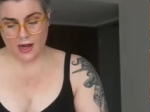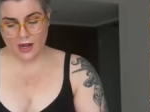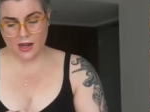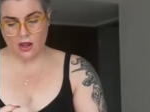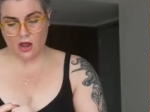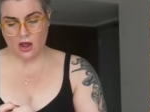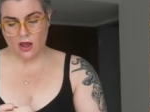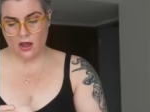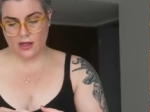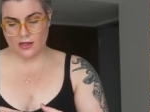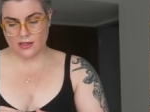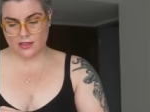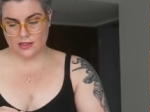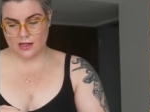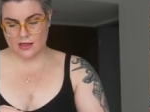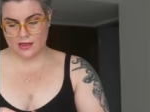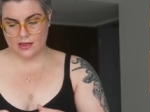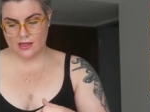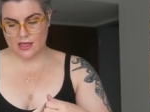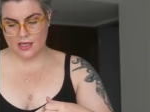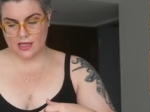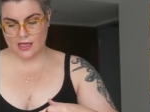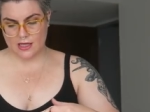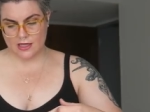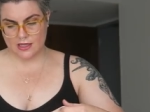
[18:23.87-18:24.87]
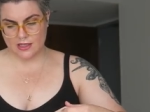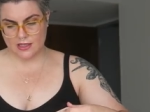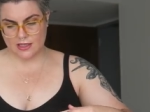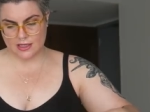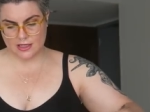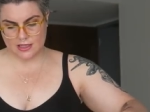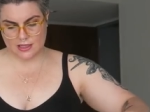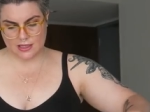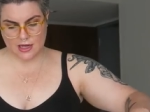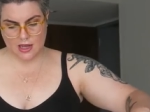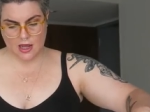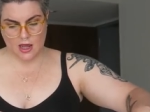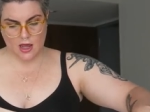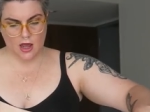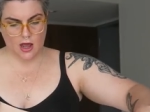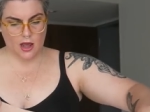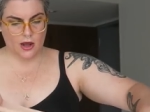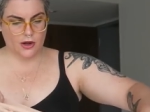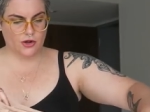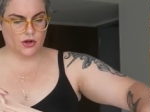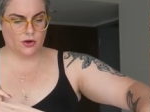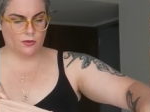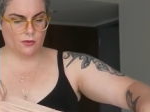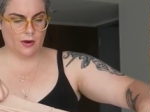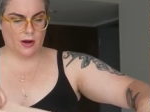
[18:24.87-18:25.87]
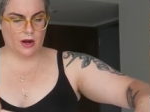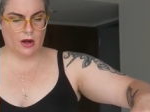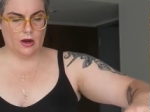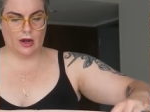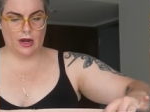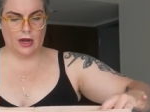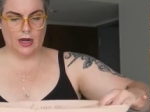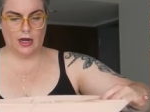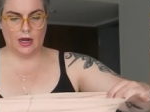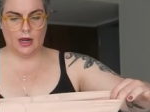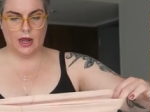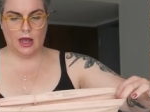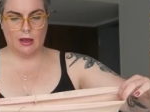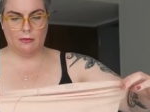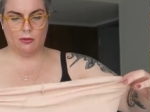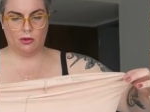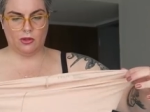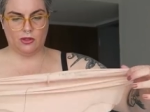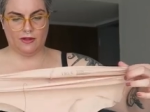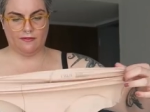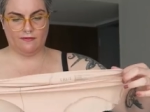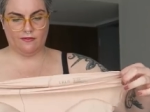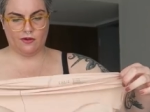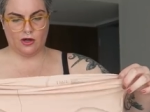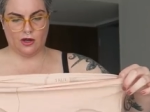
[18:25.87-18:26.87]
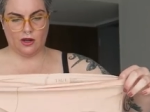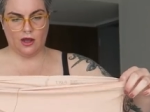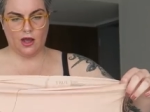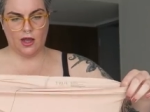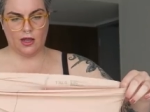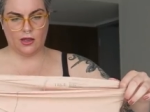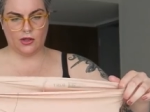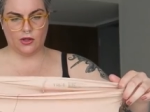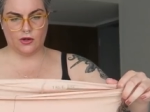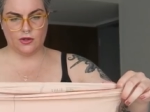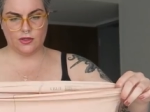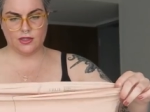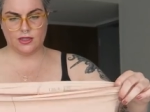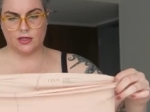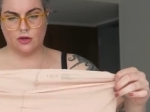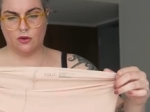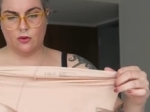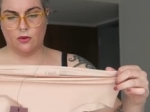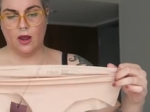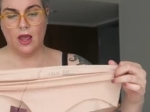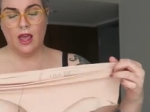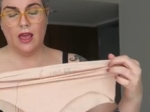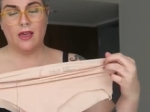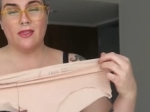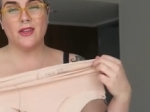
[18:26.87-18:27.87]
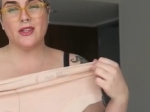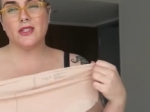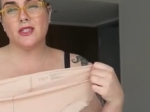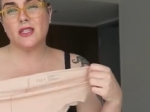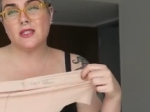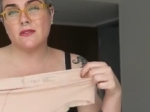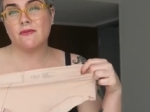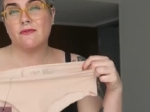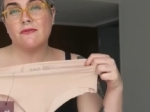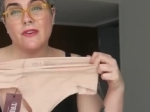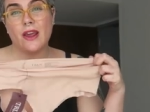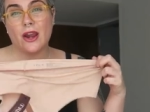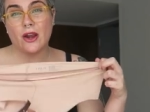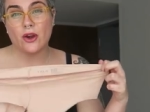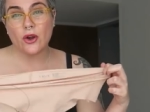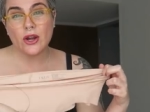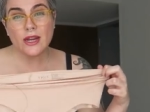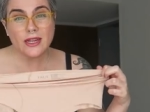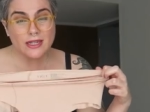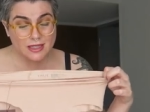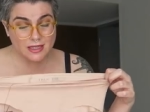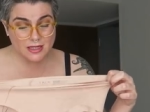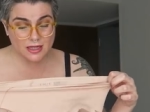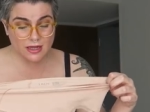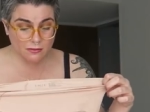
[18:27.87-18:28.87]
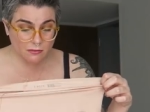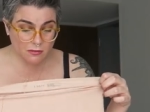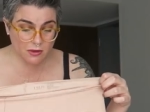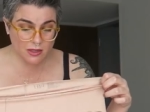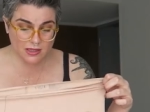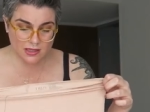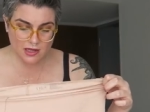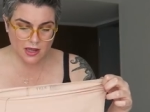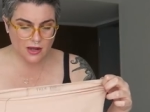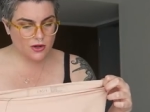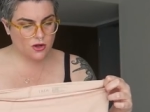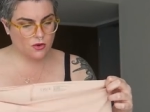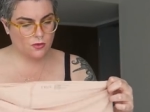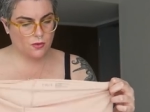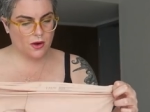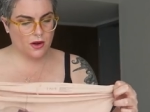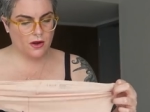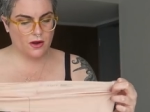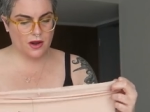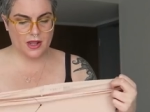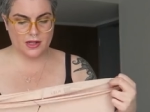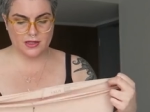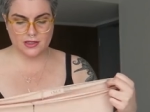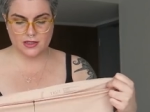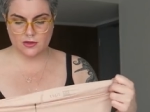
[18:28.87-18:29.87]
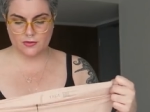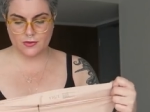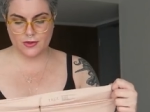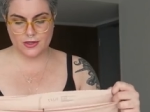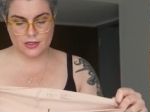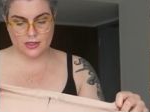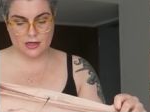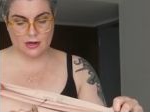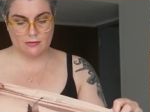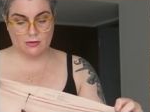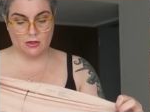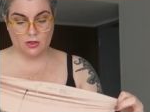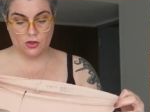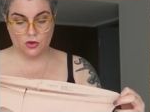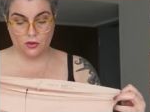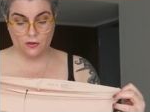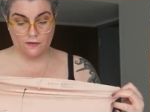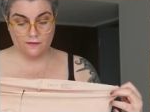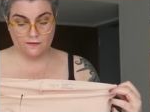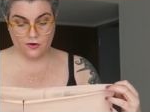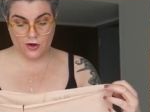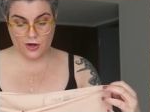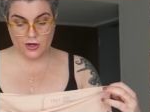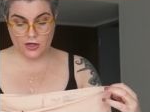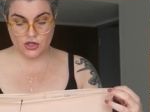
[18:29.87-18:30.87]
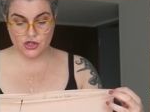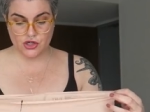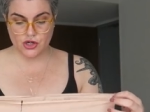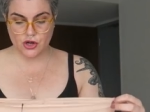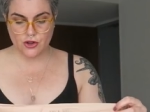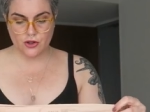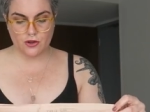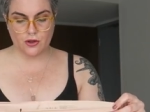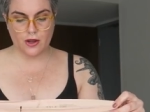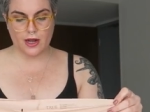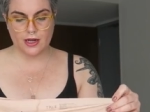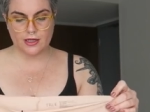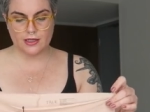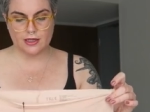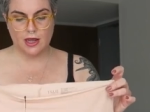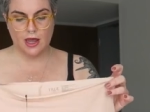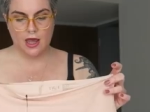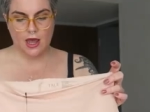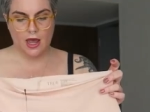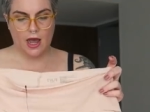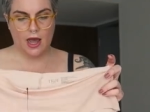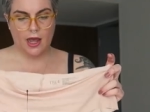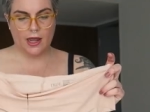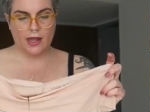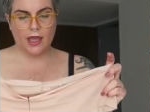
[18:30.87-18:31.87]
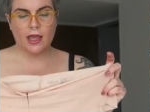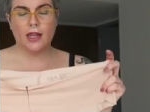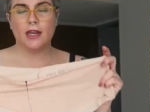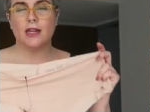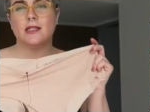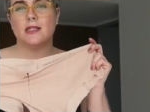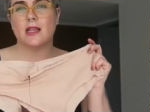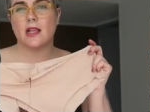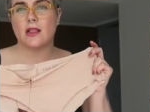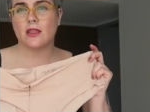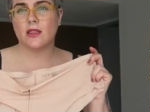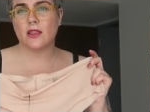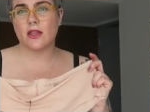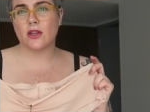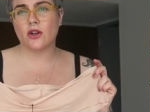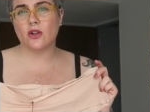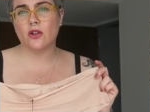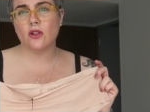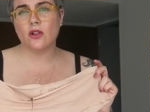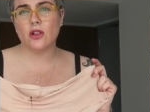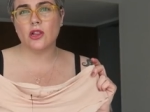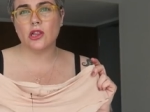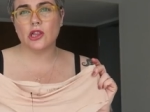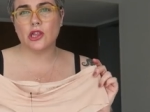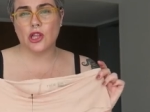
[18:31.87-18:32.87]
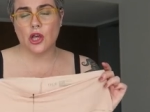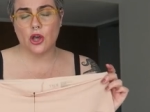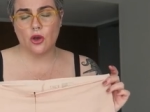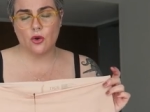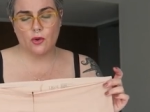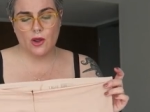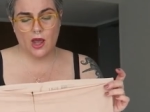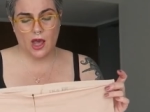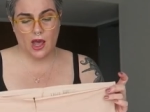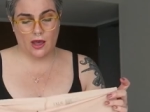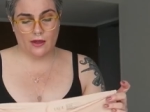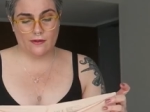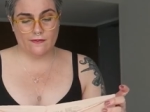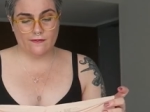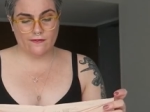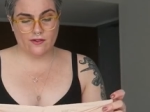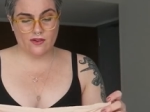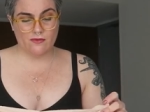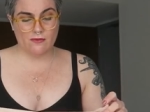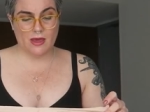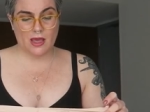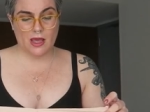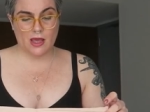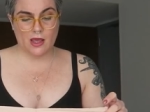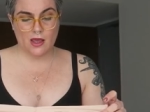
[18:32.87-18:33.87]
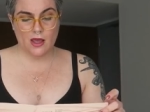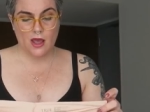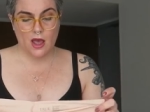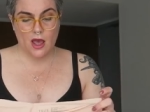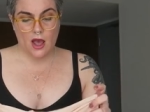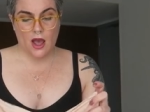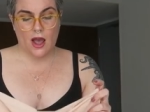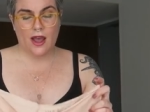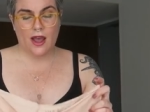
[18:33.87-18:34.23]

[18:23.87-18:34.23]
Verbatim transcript: I got these underwear in a couple different colors. So this is very seamless underwear, hence the reason I'm a little afraid to show you guys. Again, it's a little low cut for me.